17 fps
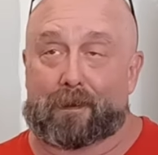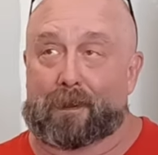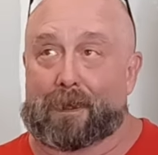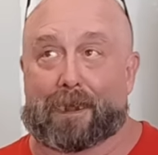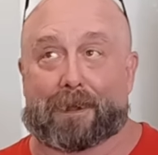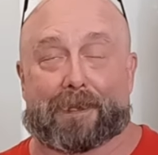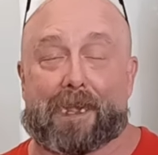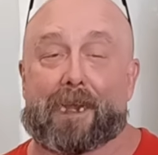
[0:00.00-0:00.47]

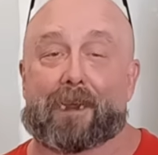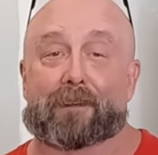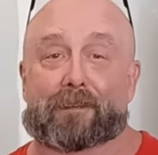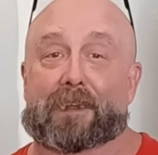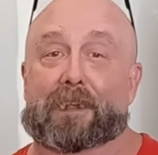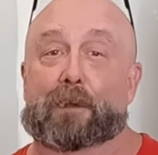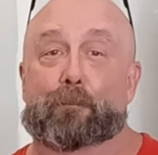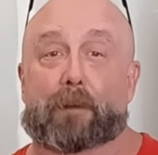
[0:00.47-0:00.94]
I can't
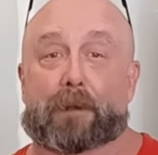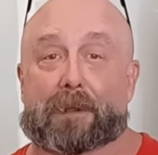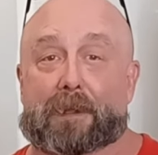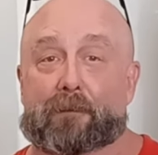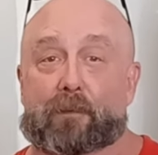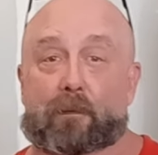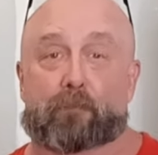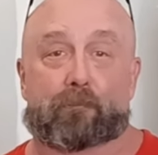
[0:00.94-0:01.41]
see anybody
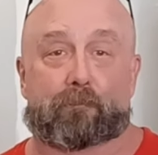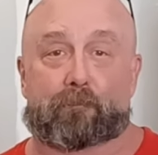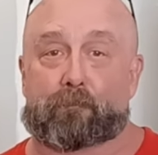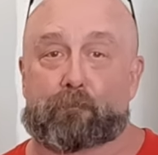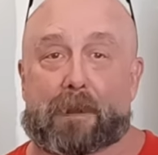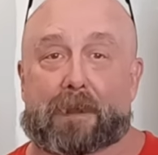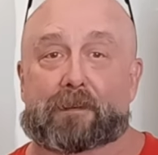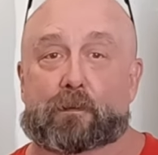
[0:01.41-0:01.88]
even
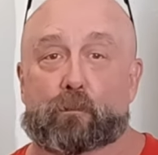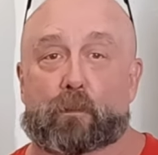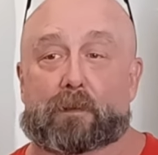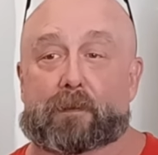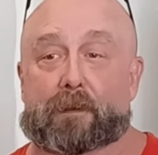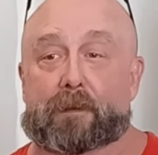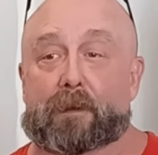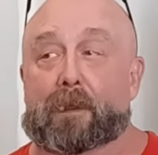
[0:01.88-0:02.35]
messing
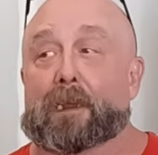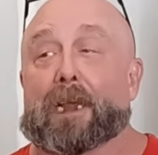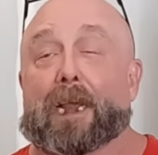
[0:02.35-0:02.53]
with it.